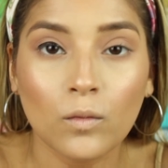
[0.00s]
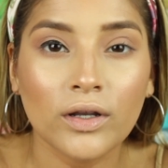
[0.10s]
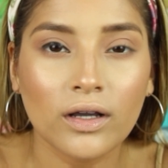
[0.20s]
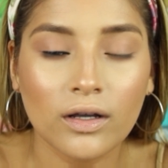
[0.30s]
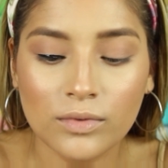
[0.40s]

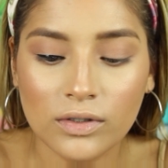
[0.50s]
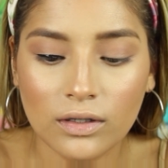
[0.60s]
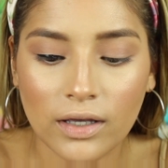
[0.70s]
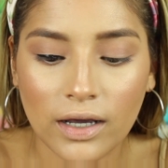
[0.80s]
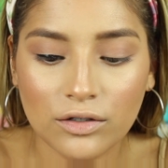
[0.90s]
When it comes
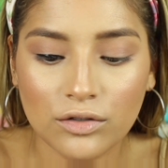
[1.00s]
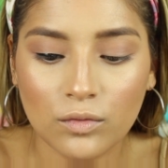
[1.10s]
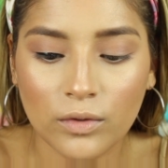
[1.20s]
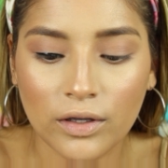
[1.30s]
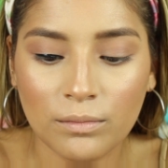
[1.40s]
to the
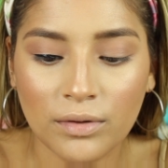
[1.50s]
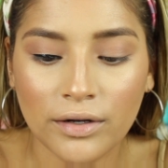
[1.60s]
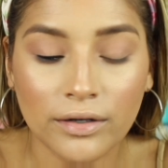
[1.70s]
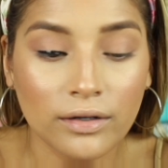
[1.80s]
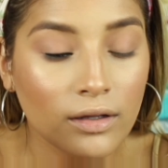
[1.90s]
actual wing
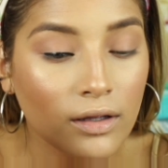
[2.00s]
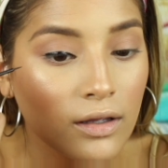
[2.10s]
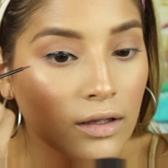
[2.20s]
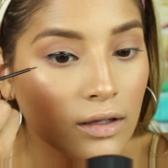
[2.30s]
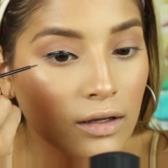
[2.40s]
part,
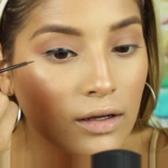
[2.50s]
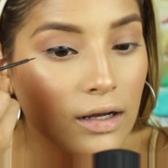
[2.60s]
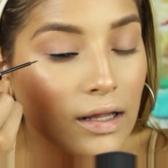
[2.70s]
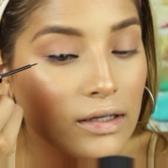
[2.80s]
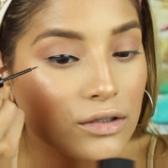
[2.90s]

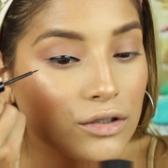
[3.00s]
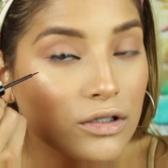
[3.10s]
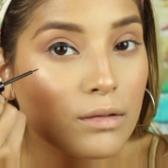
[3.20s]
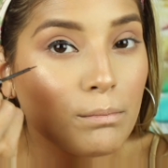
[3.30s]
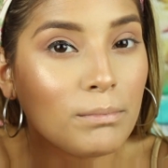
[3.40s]
I like to
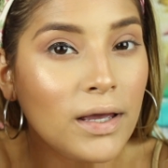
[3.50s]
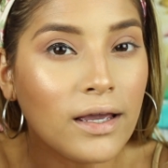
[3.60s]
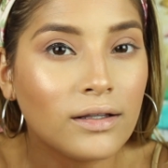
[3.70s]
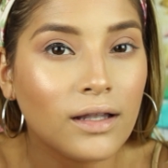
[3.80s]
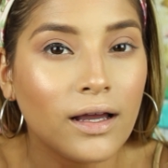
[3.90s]
just
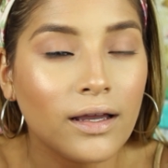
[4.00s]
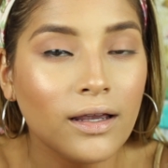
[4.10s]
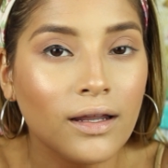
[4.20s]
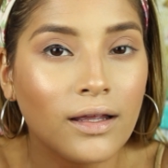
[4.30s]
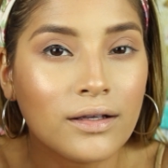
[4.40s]
make a
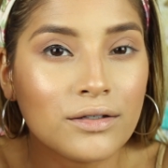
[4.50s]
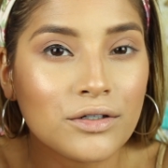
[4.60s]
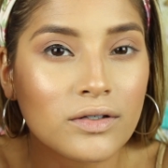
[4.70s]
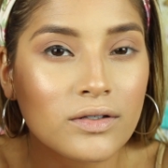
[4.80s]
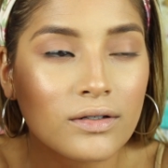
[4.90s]
line and then
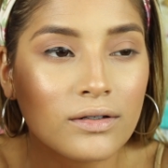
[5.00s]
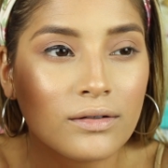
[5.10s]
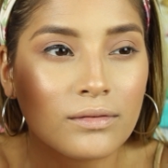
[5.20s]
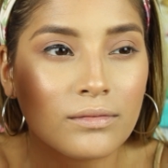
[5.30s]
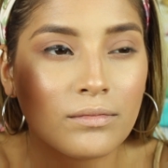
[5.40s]
just
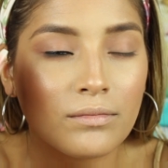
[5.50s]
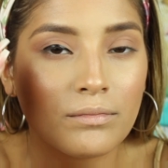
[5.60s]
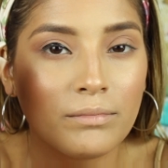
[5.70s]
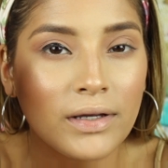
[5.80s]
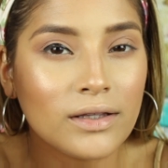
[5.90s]

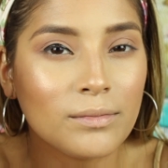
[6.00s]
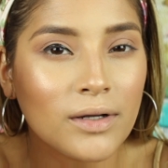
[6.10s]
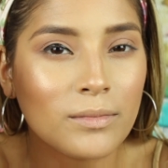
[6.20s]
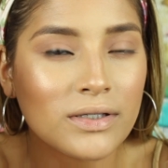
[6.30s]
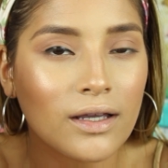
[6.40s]
make them
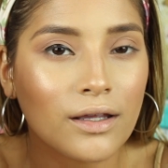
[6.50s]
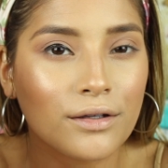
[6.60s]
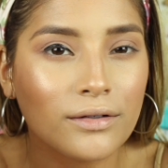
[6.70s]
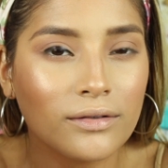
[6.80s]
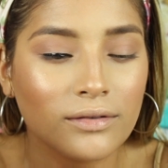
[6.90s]
come
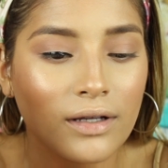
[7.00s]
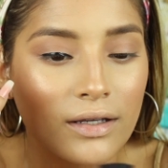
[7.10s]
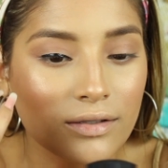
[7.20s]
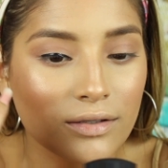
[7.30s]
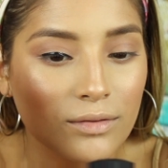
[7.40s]
together. I
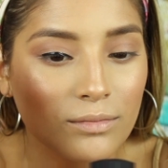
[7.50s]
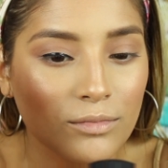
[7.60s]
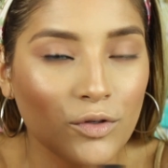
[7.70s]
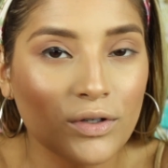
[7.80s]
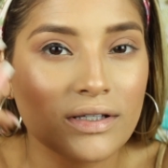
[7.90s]
guess
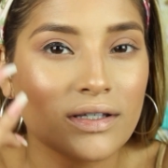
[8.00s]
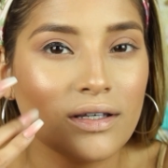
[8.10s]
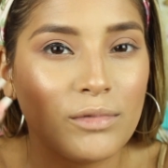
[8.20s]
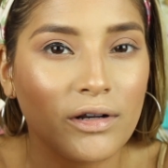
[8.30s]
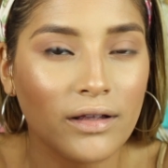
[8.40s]
you can
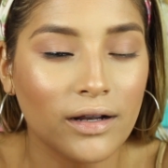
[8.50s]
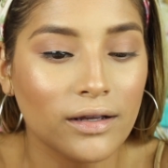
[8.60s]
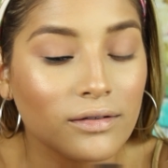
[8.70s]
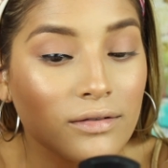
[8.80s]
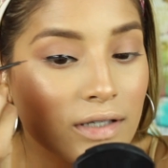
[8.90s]
see better than I
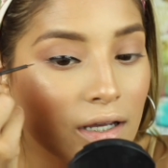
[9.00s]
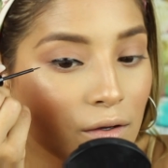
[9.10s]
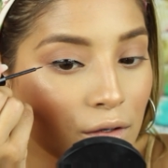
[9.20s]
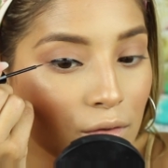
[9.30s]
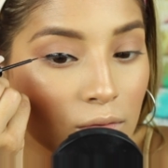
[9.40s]
can
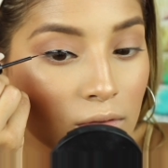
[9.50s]
tell you.